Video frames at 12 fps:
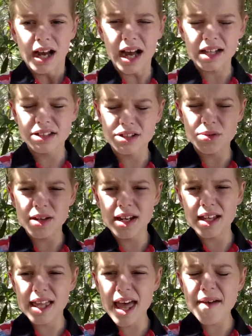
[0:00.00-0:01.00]
I just
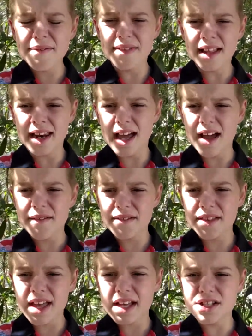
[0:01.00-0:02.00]
wanna keep the
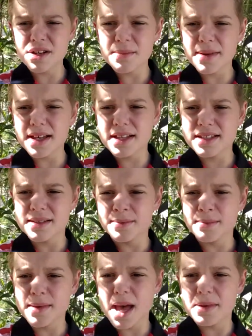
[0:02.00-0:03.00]
love that you're
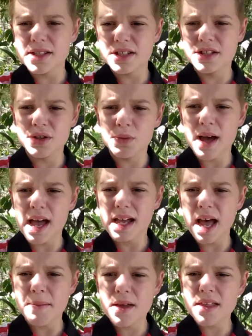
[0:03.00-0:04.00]
missing, maybe just to wake
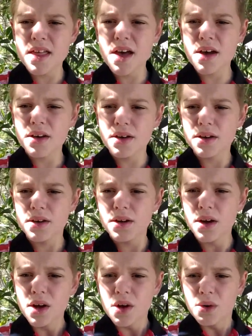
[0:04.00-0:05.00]
up with you.
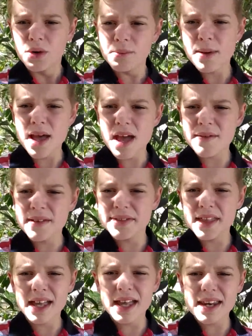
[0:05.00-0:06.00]
Would be
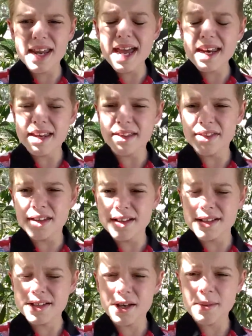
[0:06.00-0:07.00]
everything I need, and
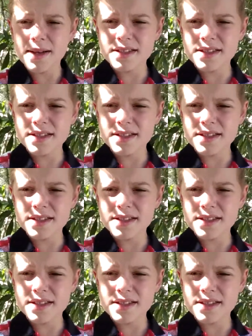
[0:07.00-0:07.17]
this could be